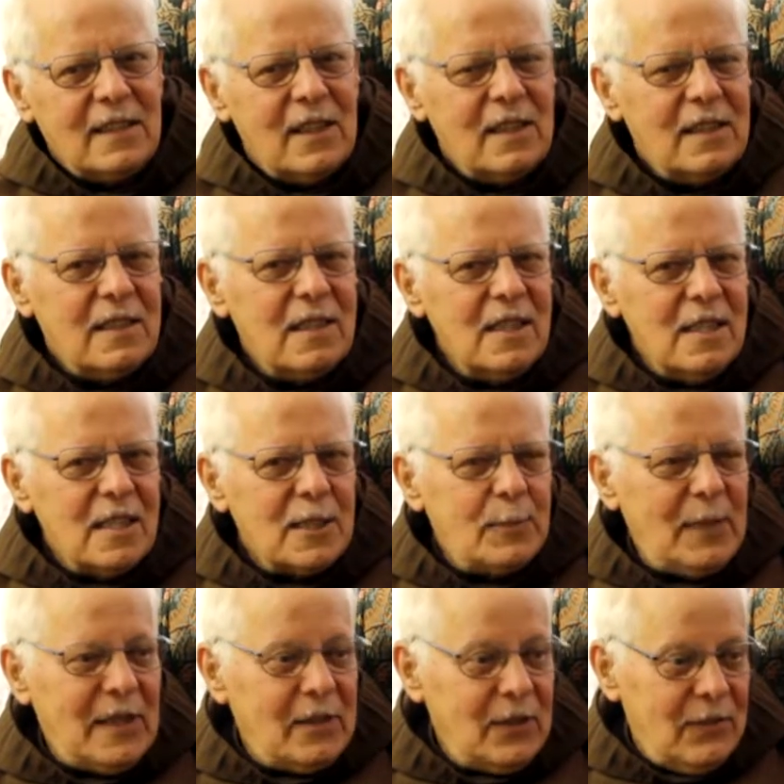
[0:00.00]
go
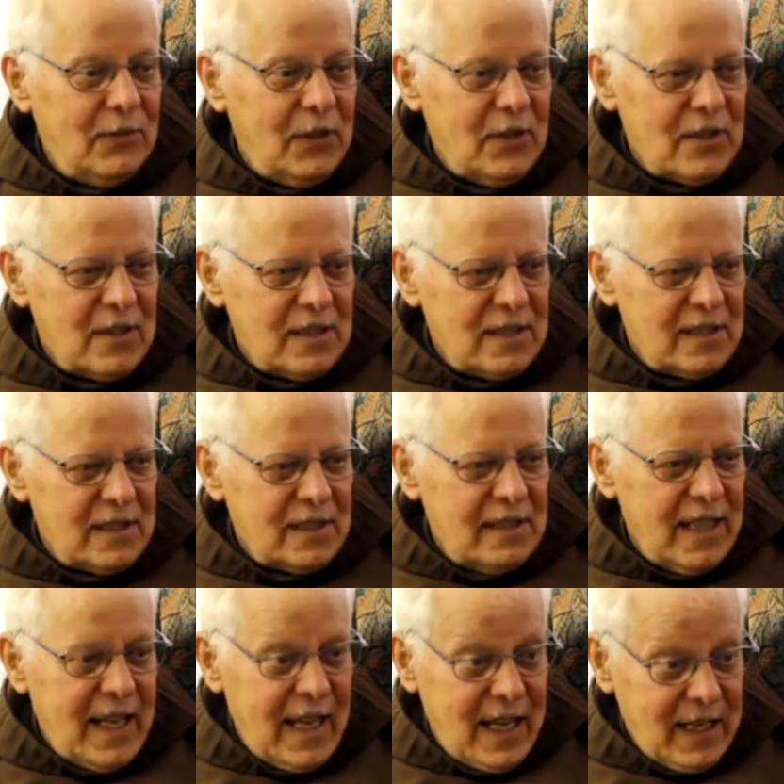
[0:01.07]
speak to Father
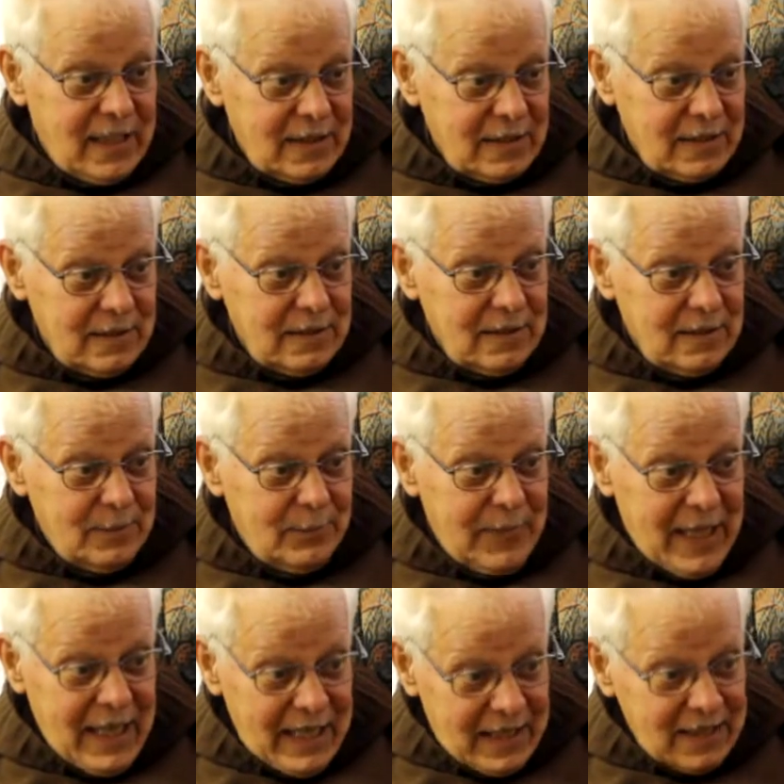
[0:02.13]
Stan
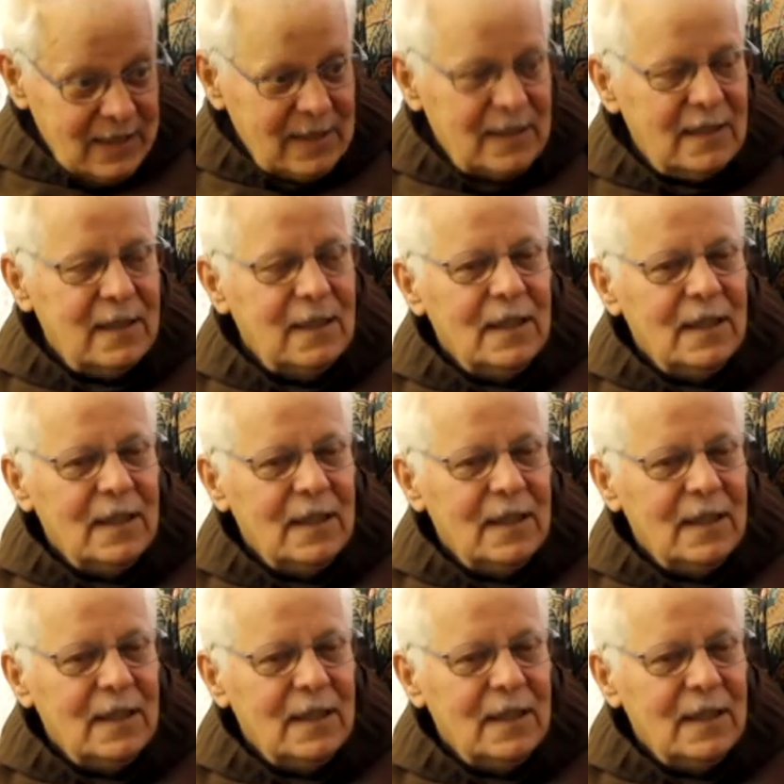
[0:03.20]
Brennan,